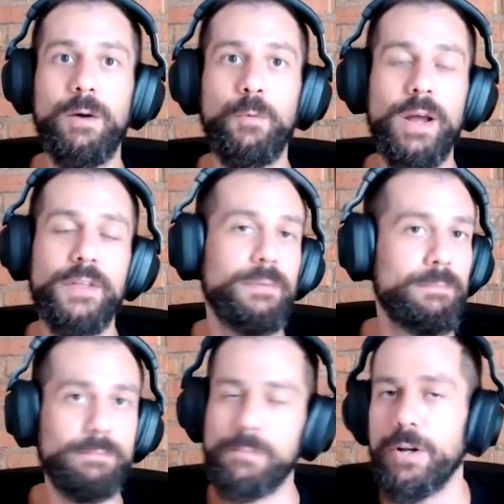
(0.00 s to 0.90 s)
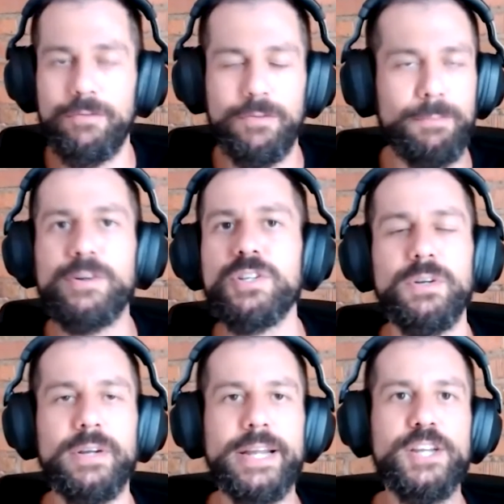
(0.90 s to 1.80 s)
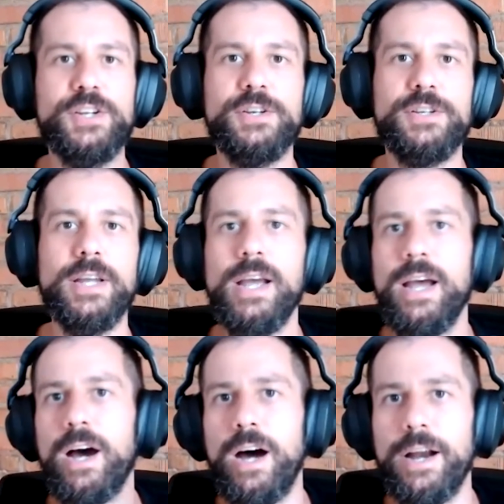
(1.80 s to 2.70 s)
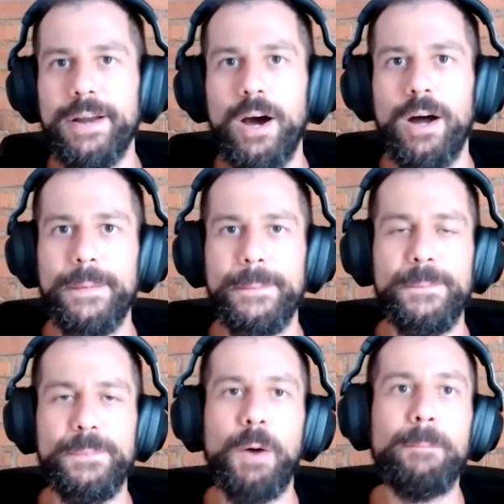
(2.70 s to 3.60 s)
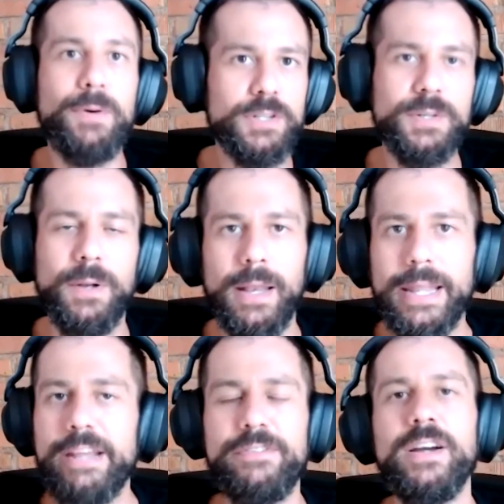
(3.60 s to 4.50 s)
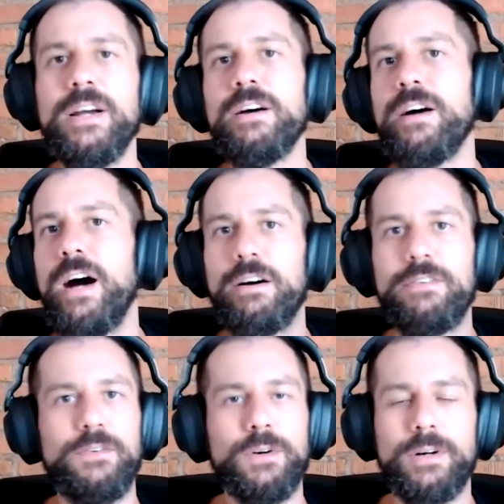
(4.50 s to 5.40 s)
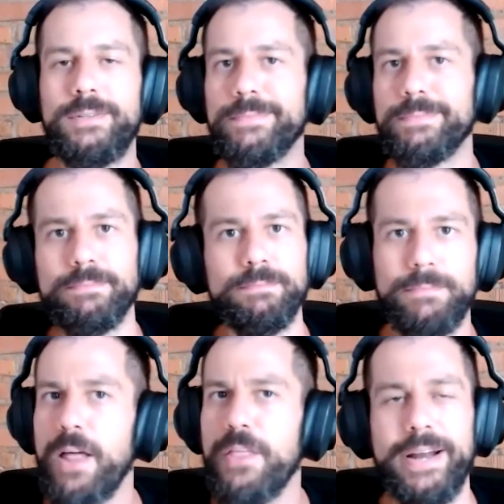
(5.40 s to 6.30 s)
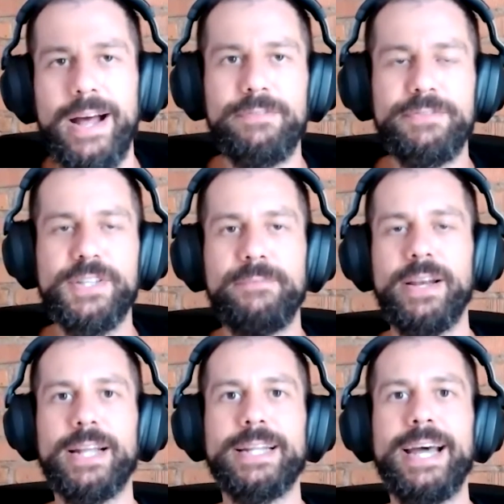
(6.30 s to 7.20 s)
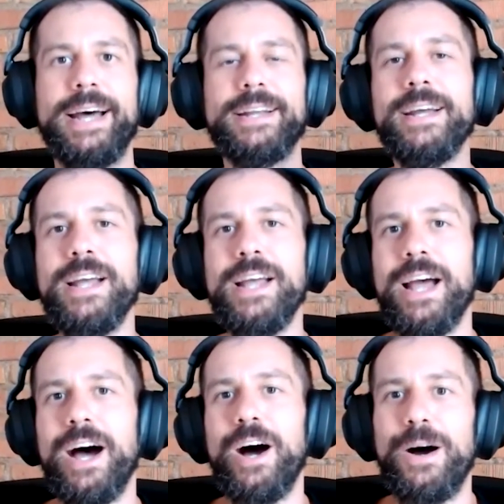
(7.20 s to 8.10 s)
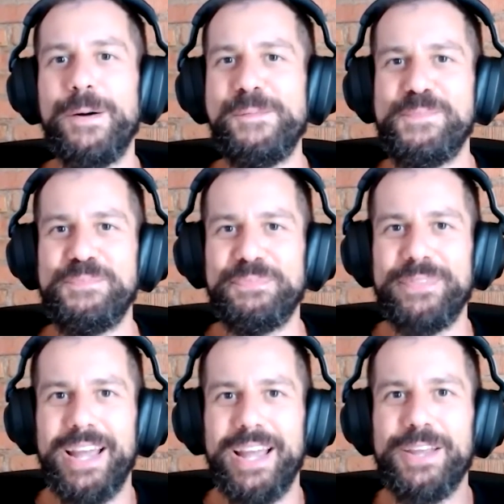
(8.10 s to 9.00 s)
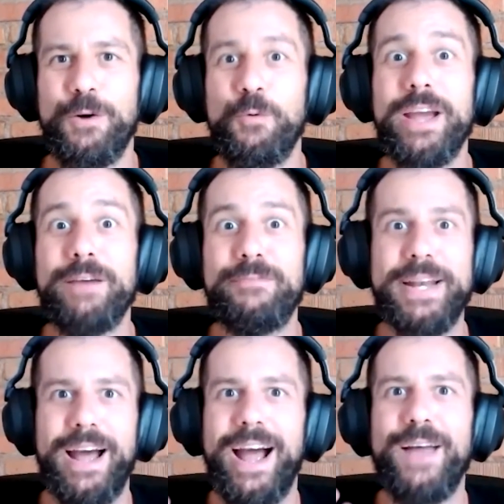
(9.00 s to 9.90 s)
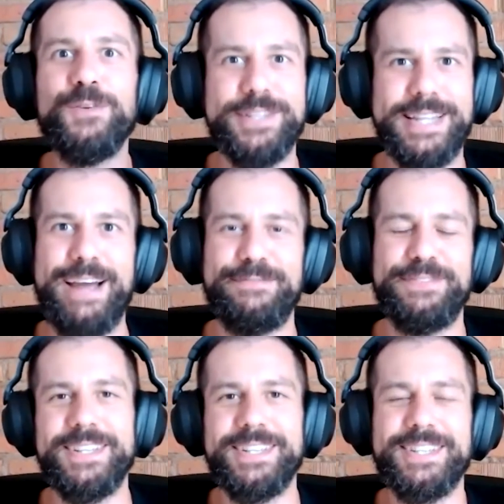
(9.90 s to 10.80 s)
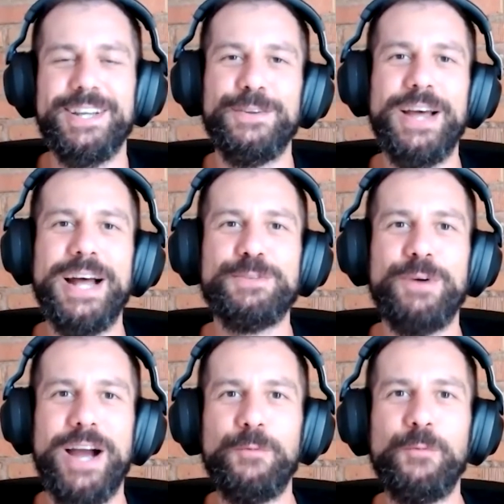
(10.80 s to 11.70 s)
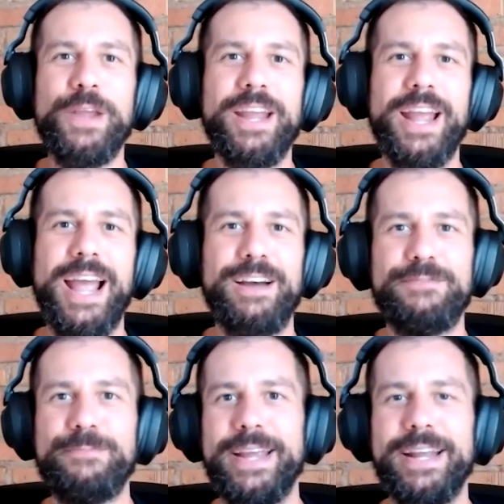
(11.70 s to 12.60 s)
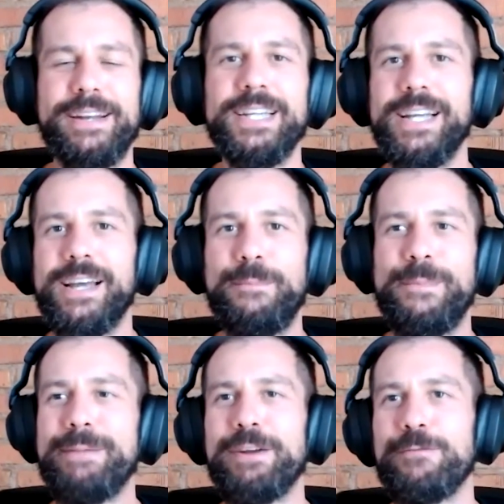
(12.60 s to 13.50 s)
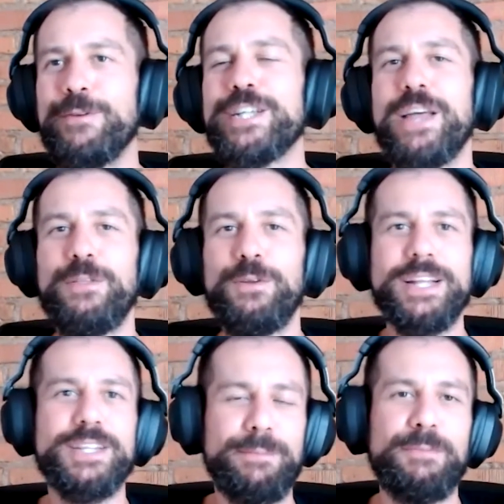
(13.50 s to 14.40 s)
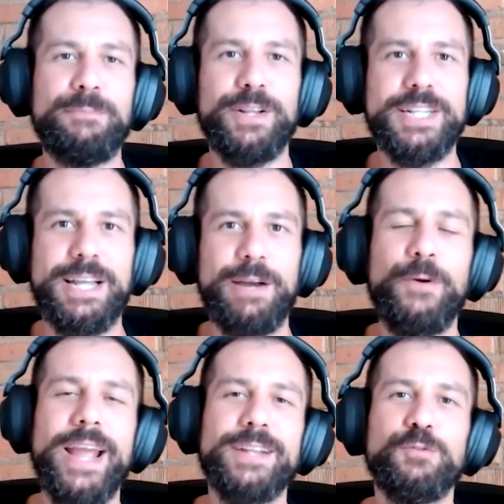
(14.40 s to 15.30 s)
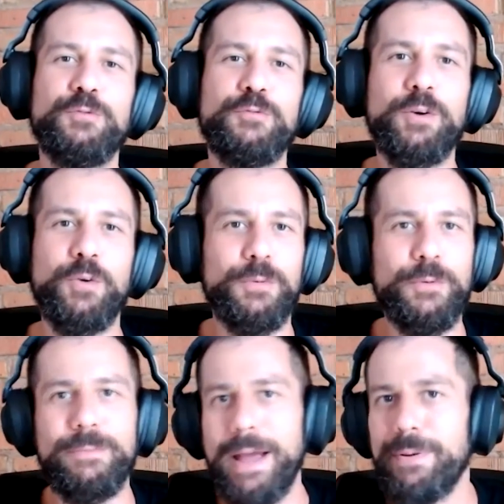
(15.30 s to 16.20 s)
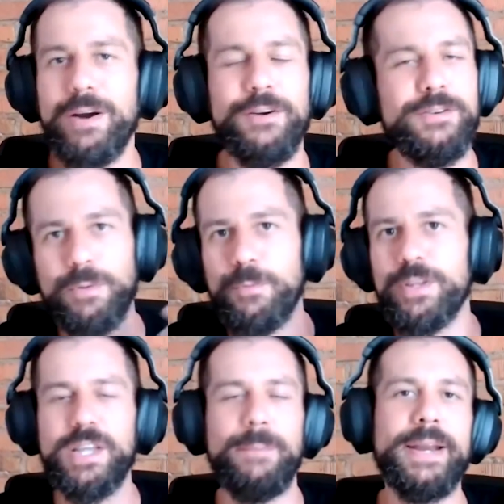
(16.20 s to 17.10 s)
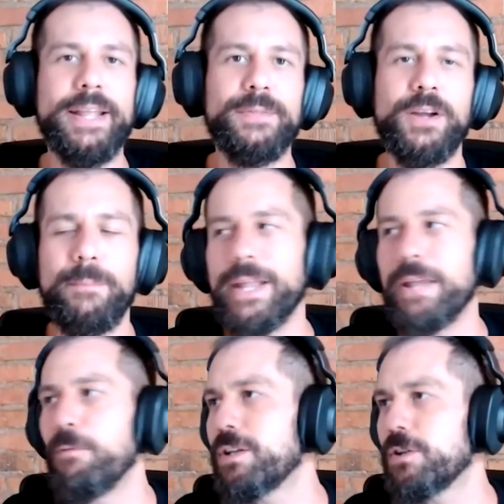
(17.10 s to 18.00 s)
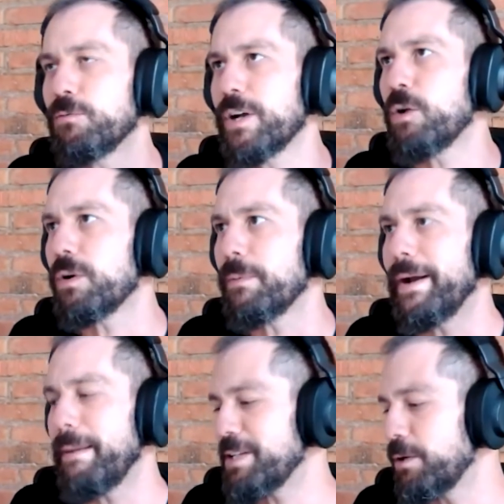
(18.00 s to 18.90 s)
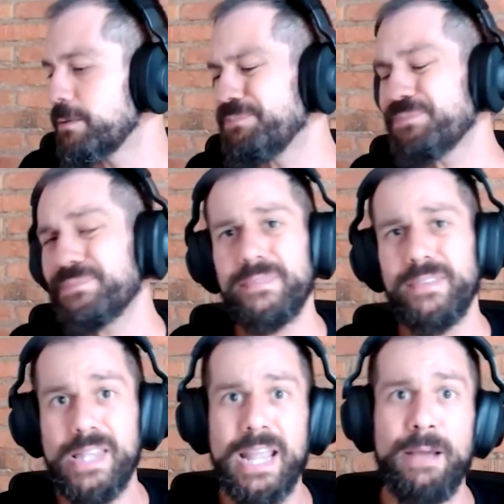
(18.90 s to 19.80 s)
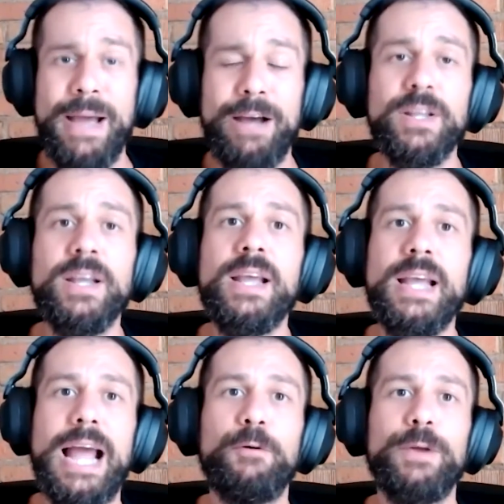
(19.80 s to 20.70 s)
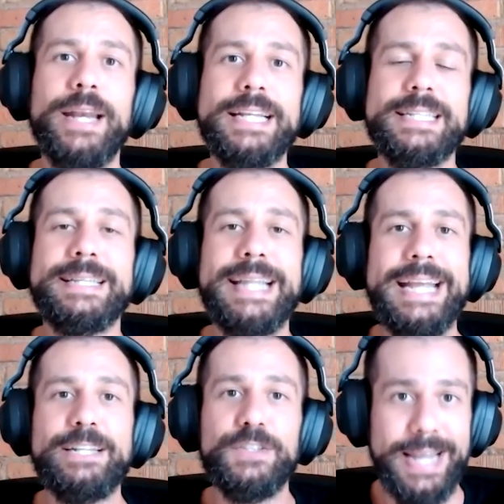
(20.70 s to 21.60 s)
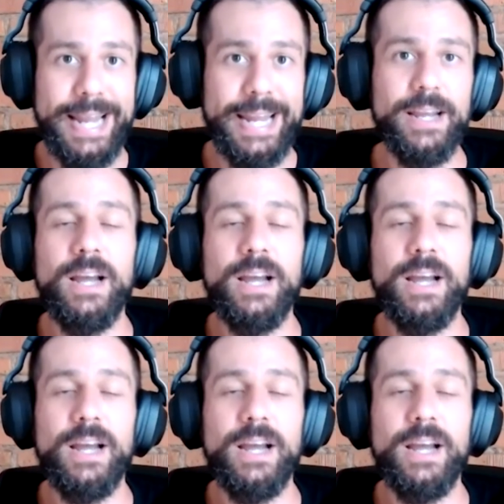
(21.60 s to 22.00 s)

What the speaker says: with, for personal issues on personal leave for a month and a half, something like that. We have been understaffed. So that's why we have been maybe rescheduling some of the podcasts that we had to record with my partners, or with somebody in the company who wanted to record one episode about how it is the day-to-day